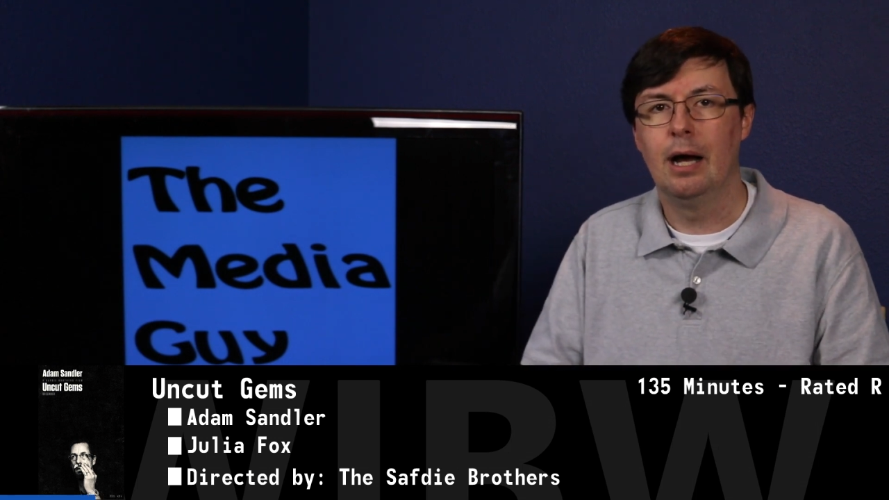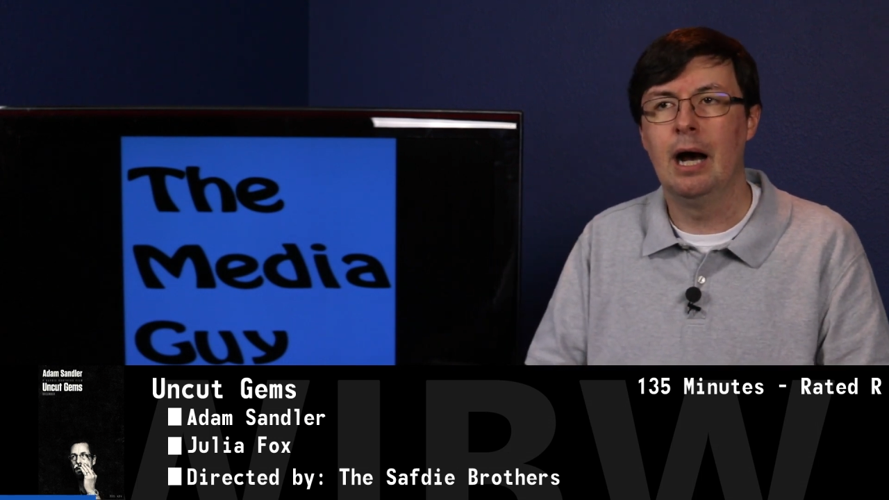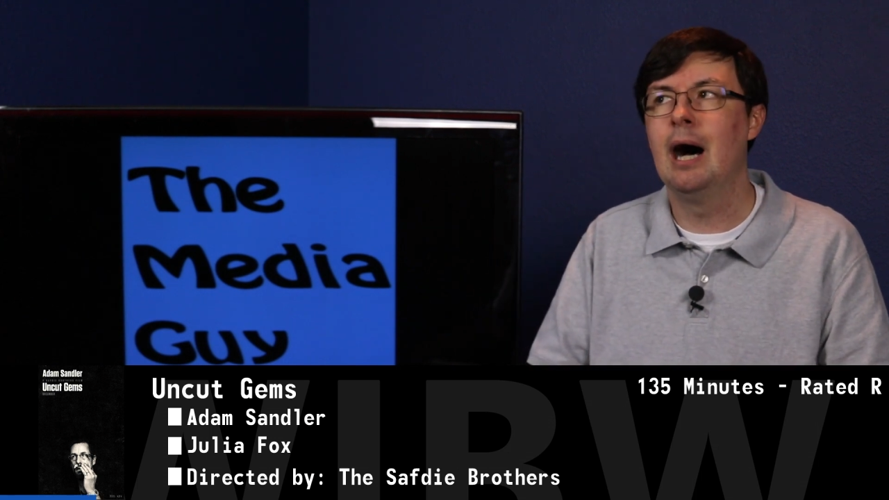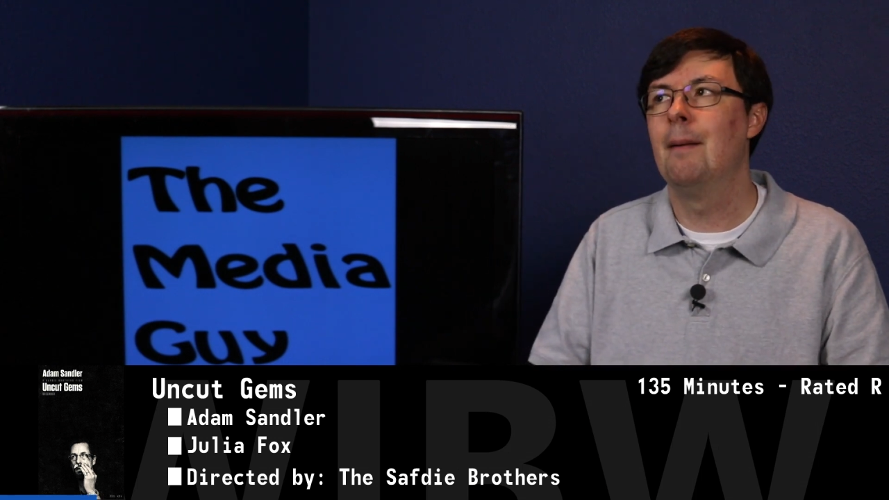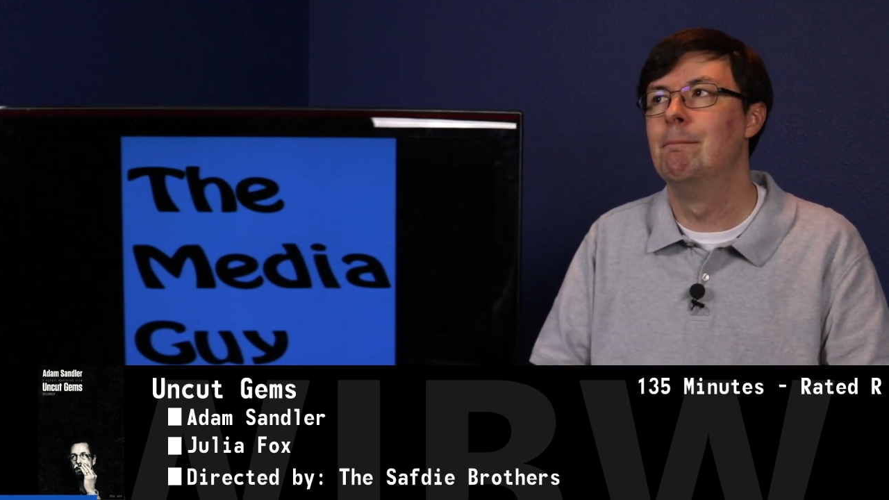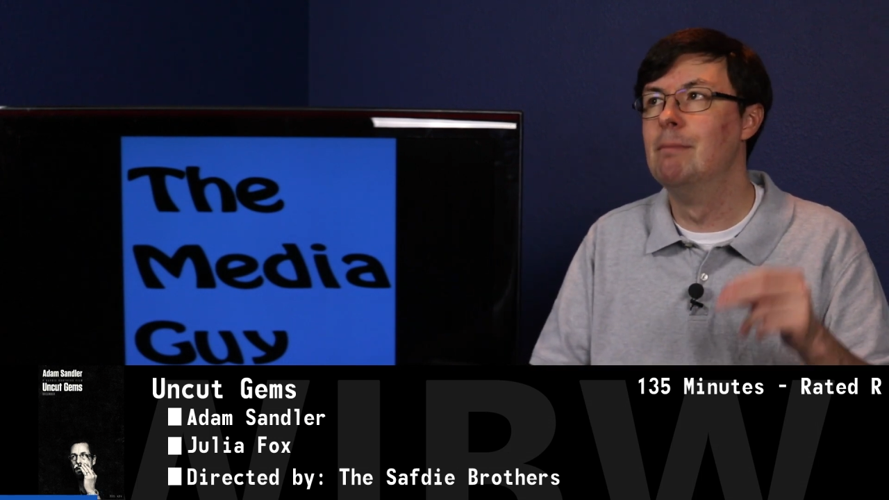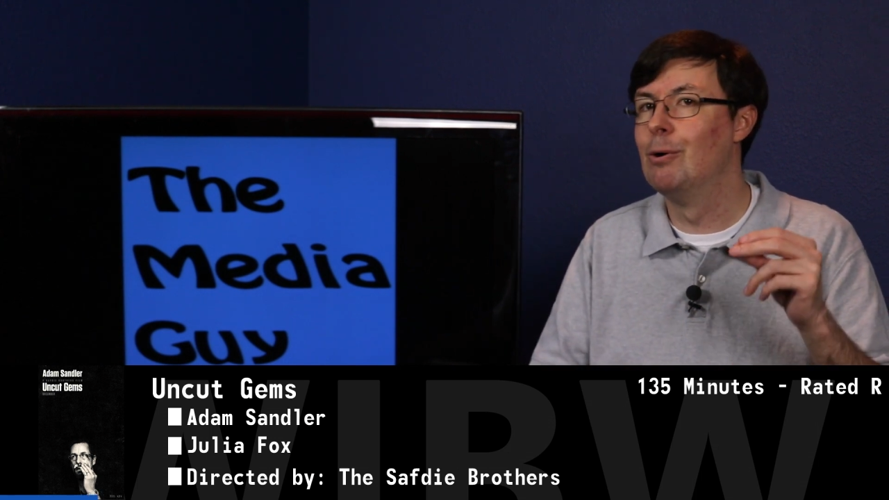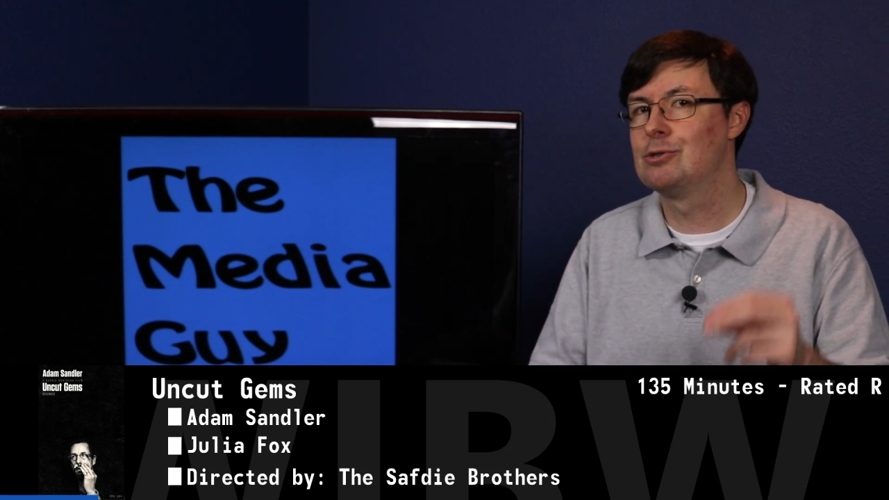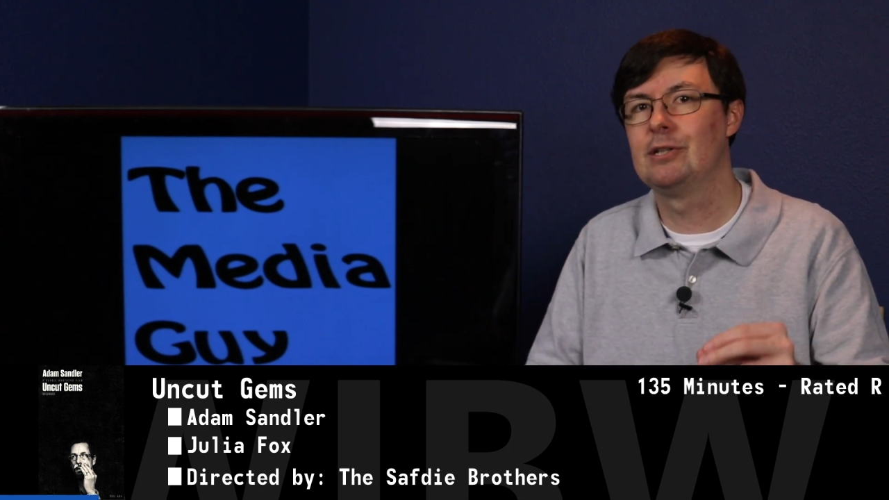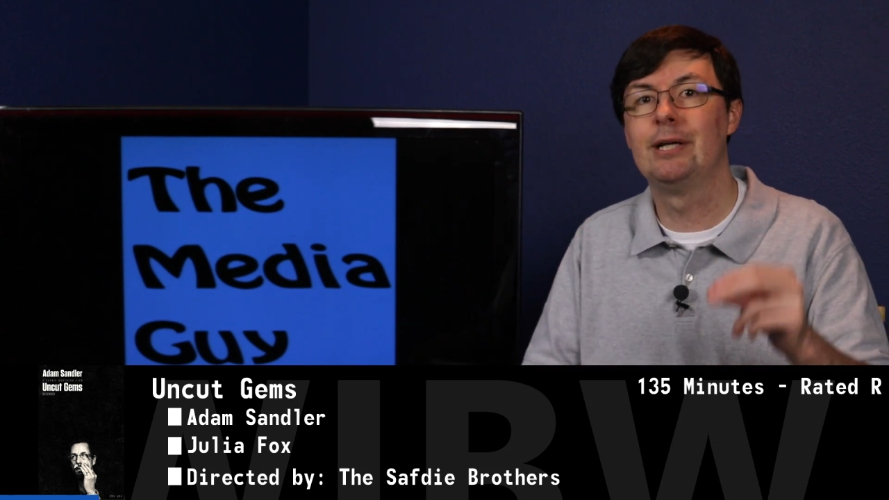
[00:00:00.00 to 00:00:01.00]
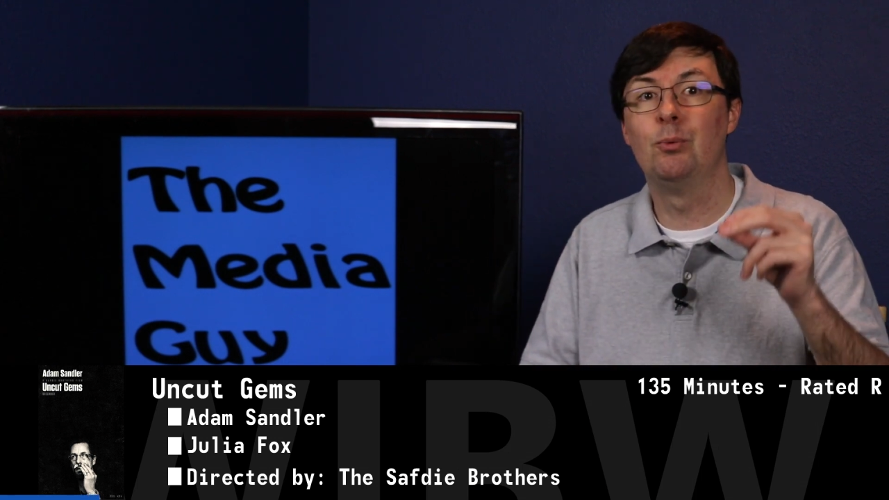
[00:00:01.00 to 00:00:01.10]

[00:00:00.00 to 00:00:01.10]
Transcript: mostly